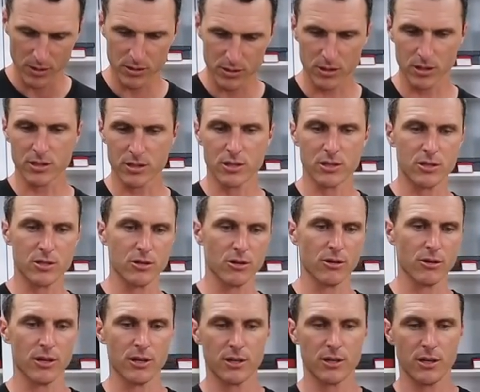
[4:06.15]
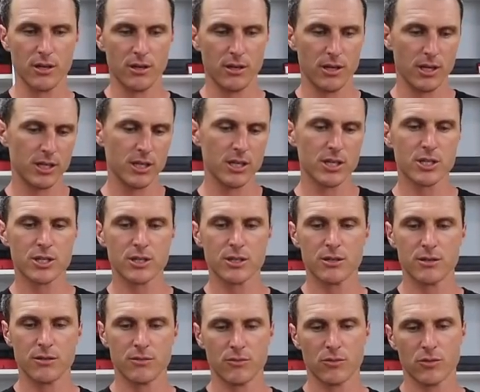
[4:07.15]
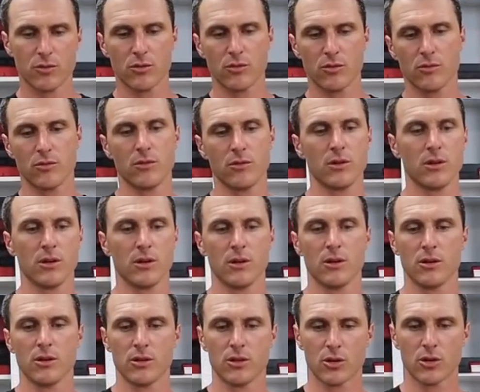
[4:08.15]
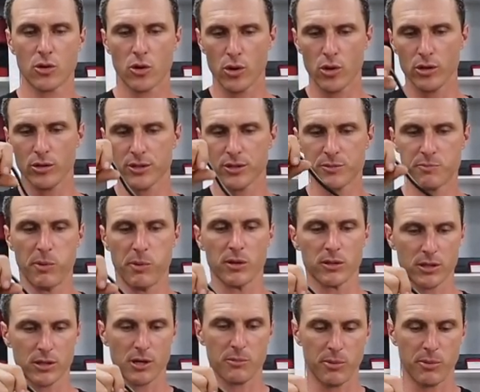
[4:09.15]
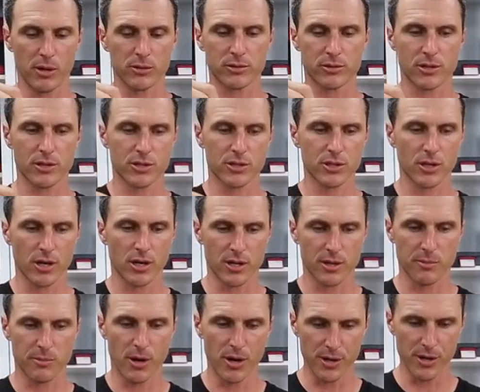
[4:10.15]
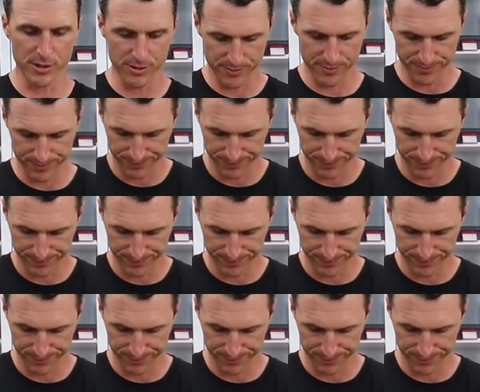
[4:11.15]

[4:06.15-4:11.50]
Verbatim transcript: So this is your ignition. The coil, this is going to bolt to the side of the motor.